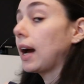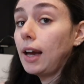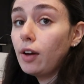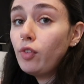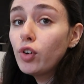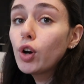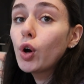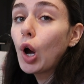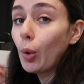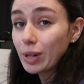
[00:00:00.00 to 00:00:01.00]
I have
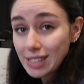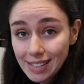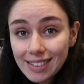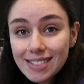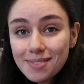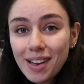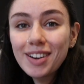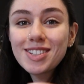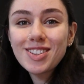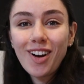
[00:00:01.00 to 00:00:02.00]
a ridiculous amount
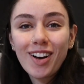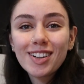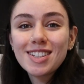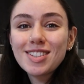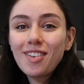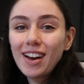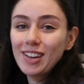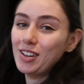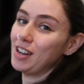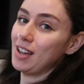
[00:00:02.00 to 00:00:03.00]
of socks, so I
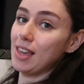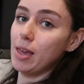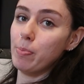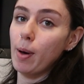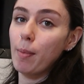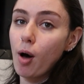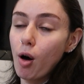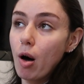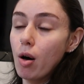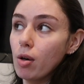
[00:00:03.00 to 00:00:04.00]
couldn't keep them
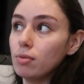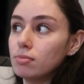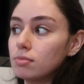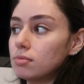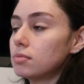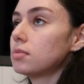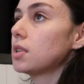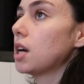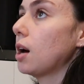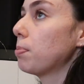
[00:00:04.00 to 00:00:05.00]
all
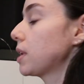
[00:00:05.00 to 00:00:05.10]
up